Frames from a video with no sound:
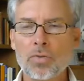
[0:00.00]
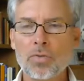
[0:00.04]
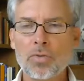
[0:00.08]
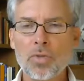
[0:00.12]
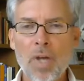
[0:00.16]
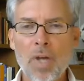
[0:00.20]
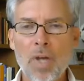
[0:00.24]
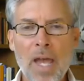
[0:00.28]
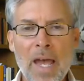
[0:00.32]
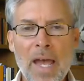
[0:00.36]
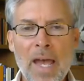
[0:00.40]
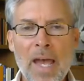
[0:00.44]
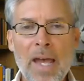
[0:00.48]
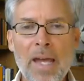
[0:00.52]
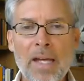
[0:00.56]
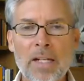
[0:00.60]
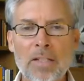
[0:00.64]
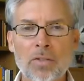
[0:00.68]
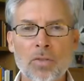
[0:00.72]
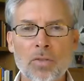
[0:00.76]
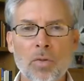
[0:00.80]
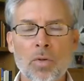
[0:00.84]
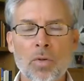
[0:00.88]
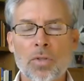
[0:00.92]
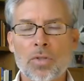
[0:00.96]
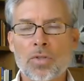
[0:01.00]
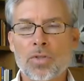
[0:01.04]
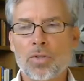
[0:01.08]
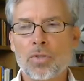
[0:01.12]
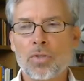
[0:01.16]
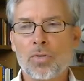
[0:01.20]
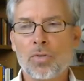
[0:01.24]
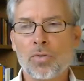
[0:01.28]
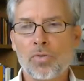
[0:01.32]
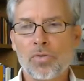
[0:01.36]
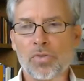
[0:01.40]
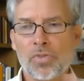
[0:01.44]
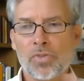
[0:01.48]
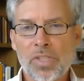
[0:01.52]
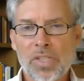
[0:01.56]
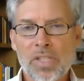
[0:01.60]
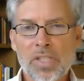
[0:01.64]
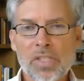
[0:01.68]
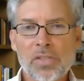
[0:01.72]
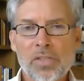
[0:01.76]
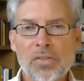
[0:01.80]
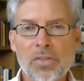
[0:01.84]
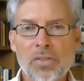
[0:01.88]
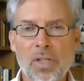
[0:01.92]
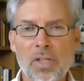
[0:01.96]
to act or to
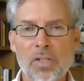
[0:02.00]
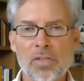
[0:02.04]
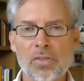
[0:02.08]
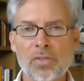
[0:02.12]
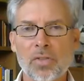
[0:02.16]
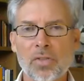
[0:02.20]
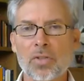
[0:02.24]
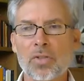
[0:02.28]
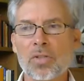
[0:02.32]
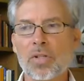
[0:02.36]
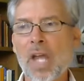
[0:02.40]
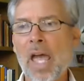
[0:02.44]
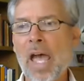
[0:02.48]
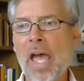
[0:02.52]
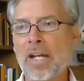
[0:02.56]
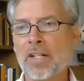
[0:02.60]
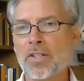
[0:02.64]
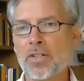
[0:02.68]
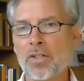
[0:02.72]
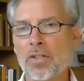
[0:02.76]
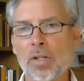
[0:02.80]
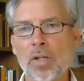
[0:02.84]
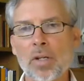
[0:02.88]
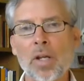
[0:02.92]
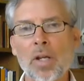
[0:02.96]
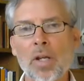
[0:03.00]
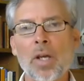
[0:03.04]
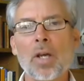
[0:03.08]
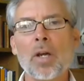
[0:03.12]
cease a certain action,